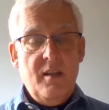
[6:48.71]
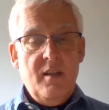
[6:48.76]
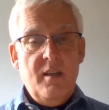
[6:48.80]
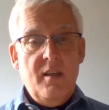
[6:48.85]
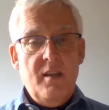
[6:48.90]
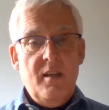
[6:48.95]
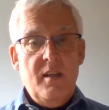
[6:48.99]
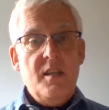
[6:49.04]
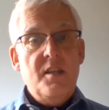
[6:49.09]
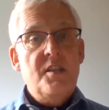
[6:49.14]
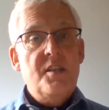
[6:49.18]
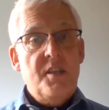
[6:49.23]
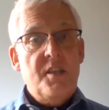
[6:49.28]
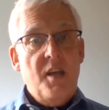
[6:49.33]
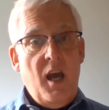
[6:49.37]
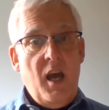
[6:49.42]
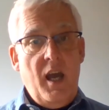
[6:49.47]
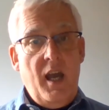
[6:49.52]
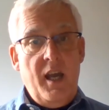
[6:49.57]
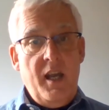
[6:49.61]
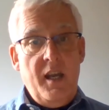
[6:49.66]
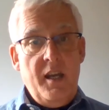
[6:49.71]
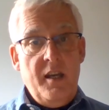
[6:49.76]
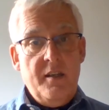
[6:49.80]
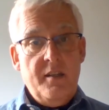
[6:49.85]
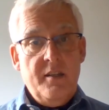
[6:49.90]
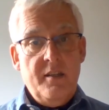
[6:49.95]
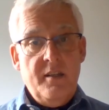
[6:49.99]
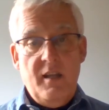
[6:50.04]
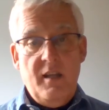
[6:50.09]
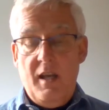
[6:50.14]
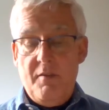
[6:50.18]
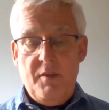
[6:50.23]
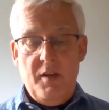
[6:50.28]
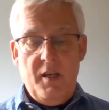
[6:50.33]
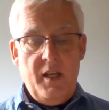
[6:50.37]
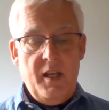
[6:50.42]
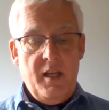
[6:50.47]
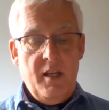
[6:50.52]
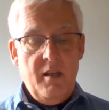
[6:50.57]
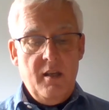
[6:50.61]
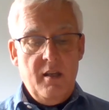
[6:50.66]
He sighed
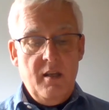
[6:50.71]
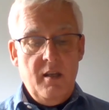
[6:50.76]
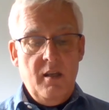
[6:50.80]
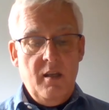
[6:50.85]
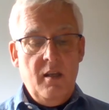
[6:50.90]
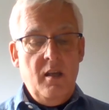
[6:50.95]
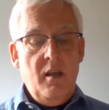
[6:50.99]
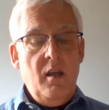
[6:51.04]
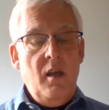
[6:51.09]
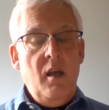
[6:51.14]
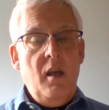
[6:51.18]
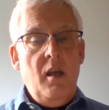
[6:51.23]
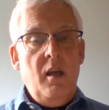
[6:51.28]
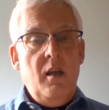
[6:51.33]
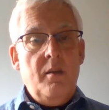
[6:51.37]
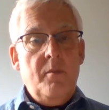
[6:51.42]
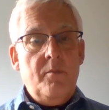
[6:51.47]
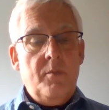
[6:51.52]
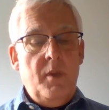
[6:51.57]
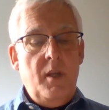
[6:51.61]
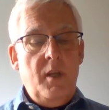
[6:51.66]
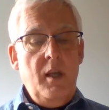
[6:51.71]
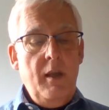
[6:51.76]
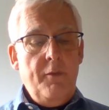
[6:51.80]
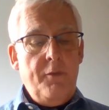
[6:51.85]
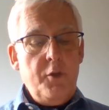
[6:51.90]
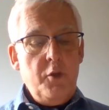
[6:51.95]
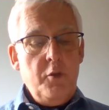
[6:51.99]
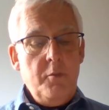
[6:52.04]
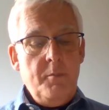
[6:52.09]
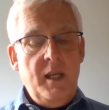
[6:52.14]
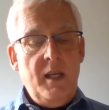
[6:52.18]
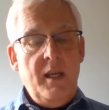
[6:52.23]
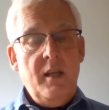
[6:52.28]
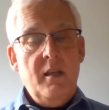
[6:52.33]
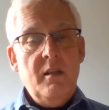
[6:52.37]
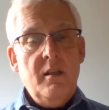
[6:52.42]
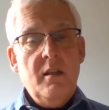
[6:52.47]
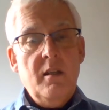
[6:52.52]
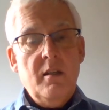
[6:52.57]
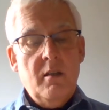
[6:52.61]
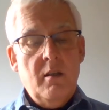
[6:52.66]
heavily. "If you
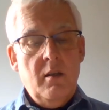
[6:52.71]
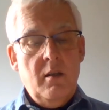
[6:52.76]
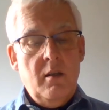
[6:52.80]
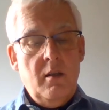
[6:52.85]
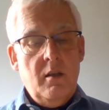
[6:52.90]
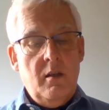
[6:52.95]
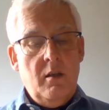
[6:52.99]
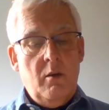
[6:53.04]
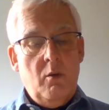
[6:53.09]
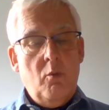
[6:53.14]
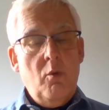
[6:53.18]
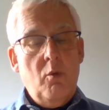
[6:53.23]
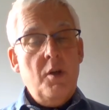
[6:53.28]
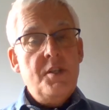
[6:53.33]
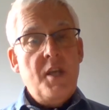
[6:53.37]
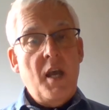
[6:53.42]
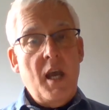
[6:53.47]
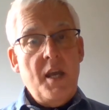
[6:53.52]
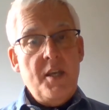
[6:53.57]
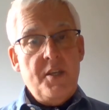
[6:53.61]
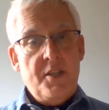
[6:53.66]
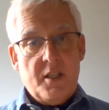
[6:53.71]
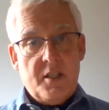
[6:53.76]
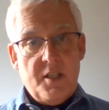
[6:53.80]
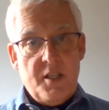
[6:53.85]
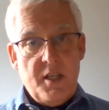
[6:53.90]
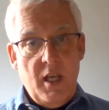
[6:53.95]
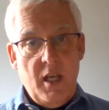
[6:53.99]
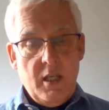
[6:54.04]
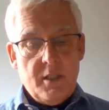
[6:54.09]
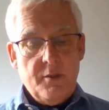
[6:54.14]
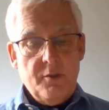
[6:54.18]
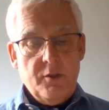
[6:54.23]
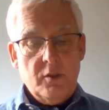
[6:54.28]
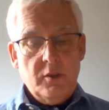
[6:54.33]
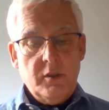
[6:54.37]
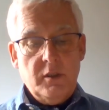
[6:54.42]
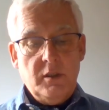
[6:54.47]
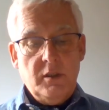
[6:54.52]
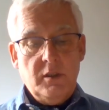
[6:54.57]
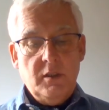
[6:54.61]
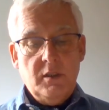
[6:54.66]
mean, was I successful,
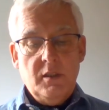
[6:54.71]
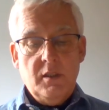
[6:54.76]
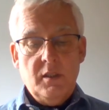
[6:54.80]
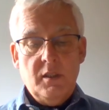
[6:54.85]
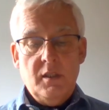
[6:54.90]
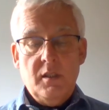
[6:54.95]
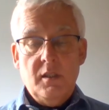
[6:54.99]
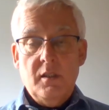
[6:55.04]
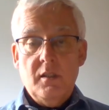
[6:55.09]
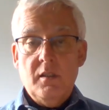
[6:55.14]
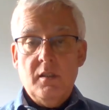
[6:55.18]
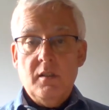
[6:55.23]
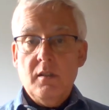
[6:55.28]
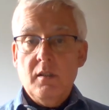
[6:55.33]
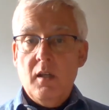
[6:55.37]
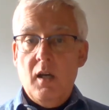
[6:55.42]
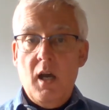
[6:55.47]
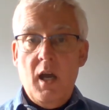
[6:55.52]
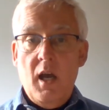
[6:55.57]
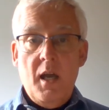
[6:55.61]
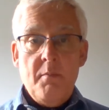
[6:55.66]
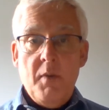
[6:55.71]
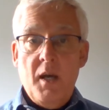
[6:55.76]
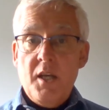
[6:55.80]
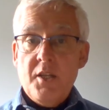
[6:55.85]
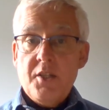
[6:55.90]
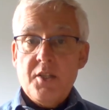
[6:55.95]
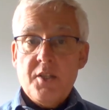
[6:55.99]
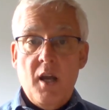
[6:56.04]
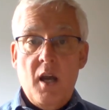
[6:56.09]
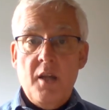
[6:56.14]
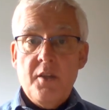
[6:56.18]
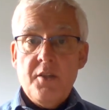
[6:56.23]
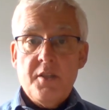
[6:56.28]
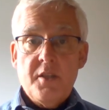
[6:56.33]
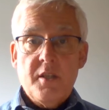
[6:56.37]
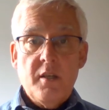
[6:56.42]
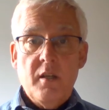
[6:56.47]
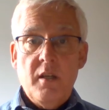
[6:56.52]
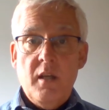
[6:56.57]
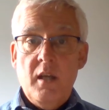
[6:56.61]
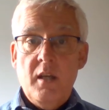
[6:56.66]
I must
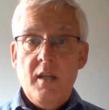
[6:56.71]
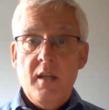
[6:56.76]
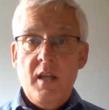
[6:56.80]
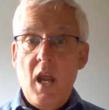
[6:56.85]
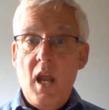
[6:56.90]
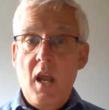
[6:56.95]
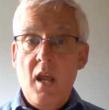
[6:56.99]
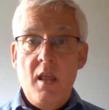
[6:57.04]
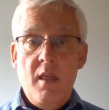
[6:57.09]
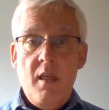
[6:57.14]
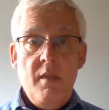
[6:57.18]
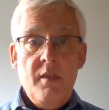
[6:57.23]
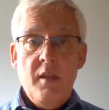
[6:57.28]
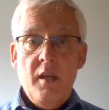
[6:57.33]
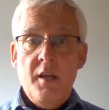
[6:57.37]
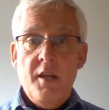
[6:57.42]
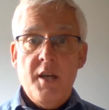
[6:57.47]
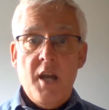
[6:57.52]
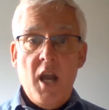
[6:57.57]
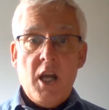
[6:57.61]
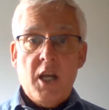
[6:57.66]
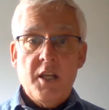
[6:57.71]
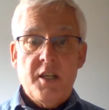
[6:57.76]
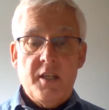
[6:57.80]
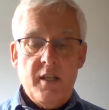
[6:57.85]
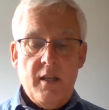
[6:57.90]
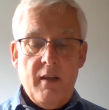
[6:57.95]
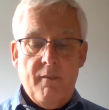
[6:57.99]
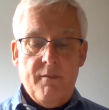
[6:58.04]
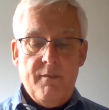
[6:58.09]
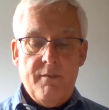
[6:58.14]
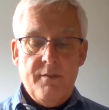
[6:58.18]
answer in the negative.